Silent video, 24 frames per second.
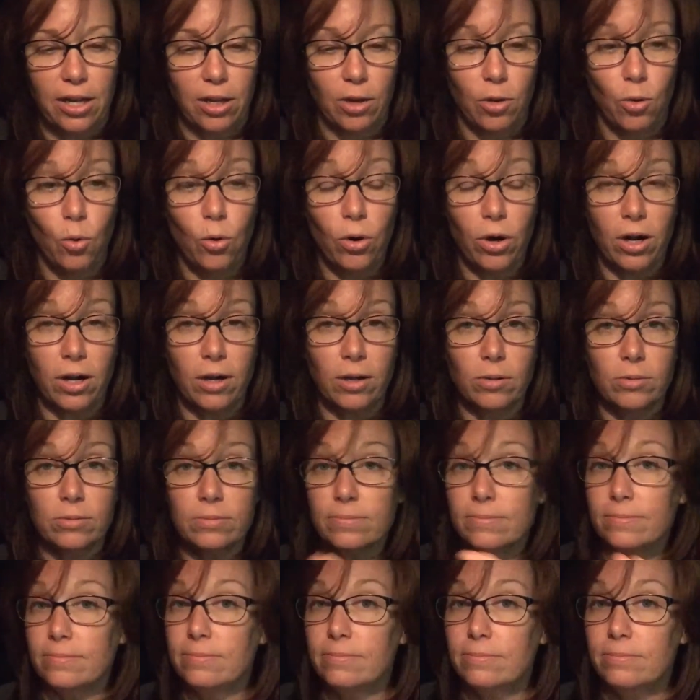Or
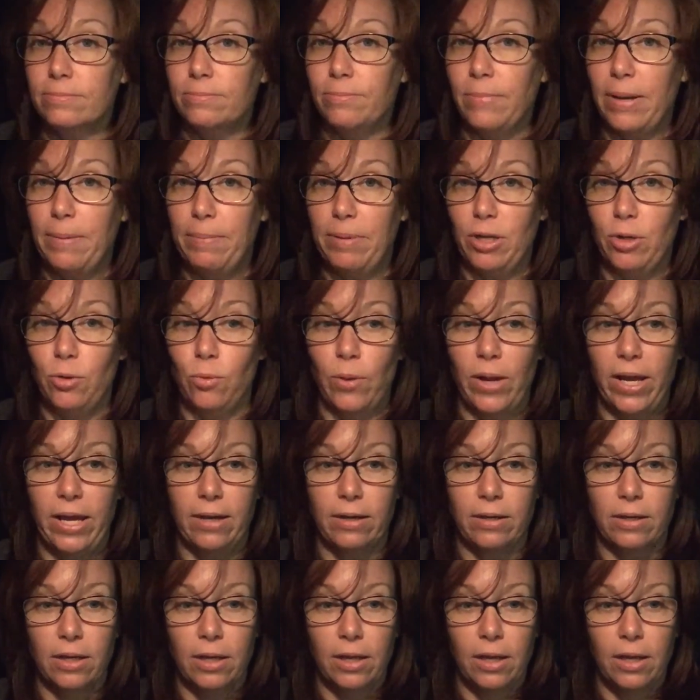maybe you went,